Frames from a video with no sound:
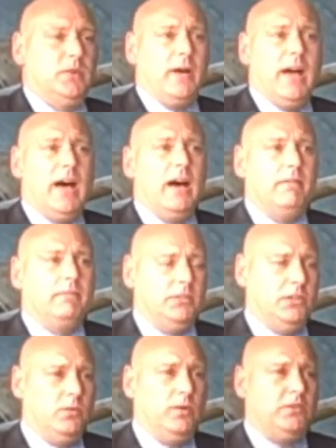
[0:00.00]
to have
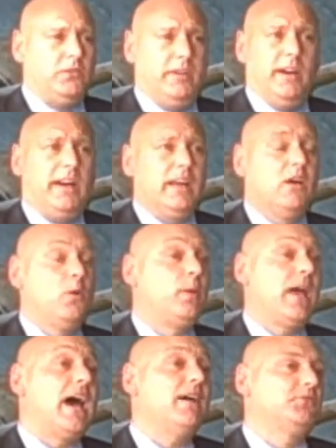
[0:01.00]
DEW Engineering, who
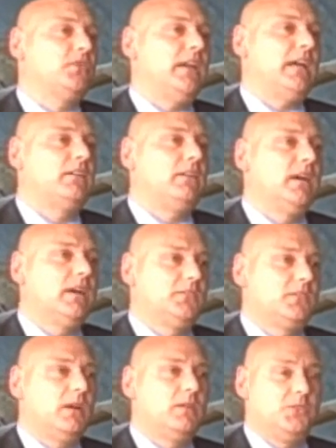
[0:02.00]
we have selected
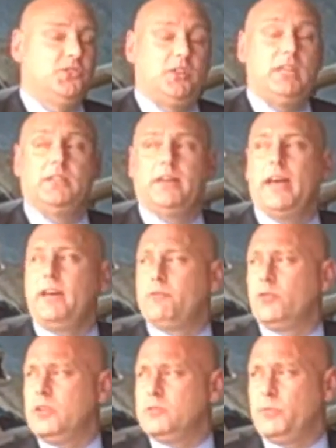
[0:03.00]
as our CTA
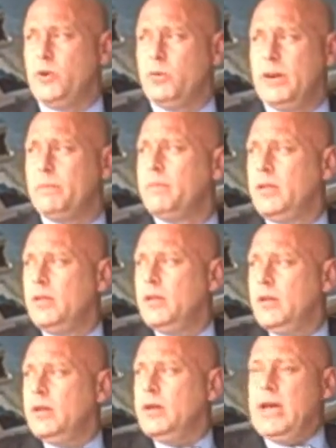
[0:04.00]
for this program.
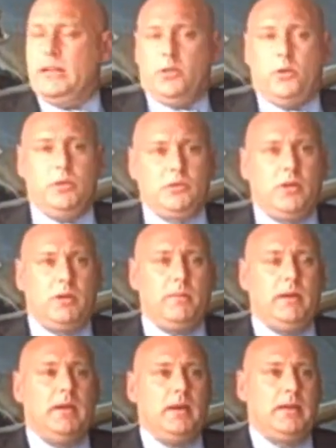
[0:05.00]
And DEW is going
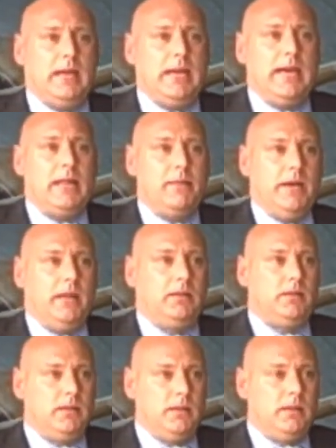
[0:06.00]
to be a key
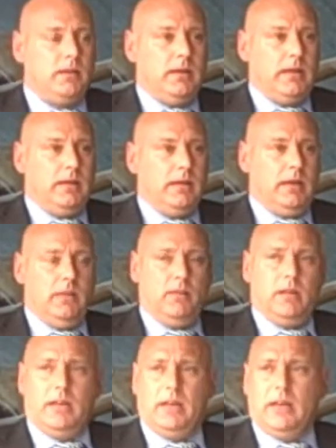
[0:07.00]
element
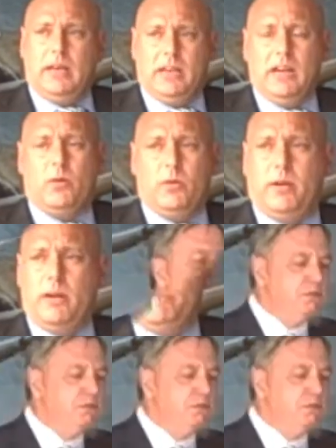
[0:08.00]
in our...